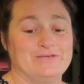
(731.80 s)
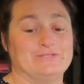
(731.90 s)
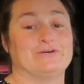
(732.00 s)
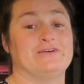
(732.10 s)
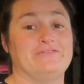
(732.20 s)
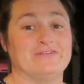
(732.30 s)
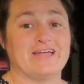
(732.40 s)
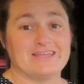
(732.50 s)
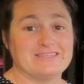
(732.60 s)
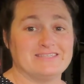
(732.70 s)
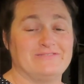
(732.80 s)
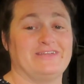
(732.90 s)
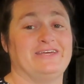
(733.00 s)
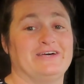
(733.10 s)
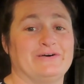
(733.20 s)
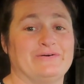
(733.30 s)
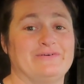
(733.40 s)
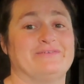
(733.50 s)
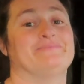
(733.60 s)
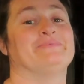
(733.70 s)
So if you like this video,
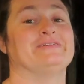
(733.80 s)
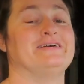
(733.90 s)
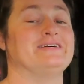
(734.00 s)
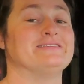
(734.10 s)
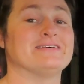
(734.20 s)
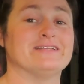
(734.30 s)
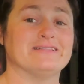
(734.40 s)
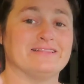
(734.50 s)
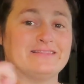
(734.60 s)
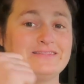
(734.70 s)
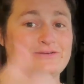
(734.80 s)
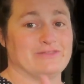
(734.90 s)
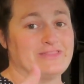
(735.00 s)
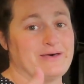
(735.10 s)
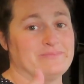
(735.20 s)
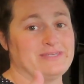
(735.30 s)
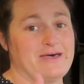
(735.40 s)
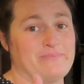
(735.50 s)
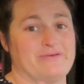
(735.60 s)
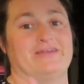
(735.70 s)
please do a thumbs
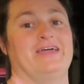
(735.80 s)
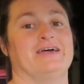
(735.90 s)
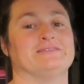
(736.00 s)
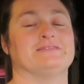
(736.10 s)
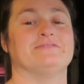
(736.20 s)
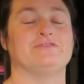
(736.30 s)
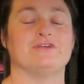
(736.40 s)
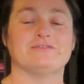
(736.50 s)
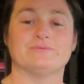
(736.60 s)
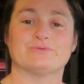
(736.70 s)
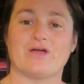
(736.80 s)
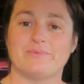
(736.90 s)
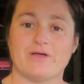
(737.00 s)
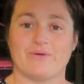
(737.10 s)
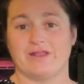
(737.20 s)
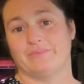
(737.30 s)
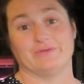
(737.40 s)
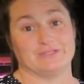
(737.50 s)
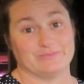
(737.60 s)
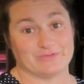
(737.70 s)
up, and if you're not subscribed already,
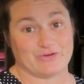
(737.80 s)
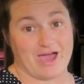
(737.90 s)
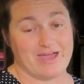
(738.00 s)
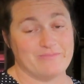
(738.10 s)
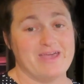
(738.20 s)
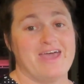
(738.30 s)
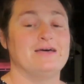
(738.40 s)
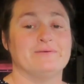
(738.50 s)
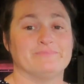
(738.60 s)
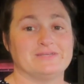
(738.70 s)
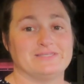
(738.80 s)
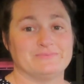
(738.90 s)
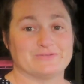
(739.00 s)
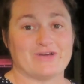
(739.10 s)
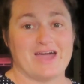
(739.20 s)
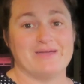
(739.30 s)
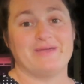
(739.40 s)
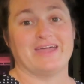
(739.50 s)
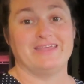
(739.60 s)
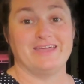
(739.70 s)
please subscribe. Please subscribe
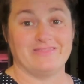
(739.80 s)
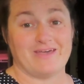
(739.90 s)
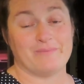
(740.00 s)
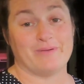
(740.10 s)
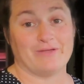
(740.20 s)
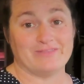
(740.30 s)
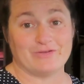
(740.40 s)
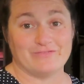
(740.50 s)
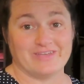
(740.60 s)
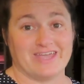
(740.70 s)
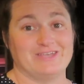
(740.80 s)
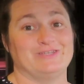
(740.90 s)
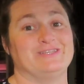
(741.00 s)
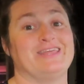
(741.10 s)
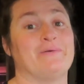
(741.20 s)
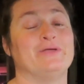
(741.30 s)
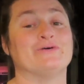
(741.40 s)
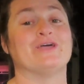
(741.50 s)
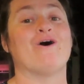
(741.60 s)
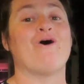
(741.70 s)
and hit that bell notification. That way
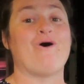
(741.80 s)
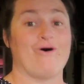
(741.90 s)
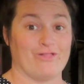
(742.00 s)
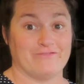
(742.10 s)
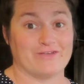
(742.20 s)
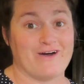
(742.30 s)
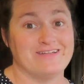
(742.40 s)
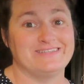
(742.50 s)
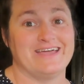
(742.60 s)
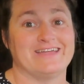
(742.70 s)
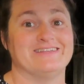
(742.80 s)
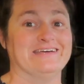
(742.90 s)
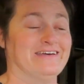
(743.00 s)
you'll get all of the content.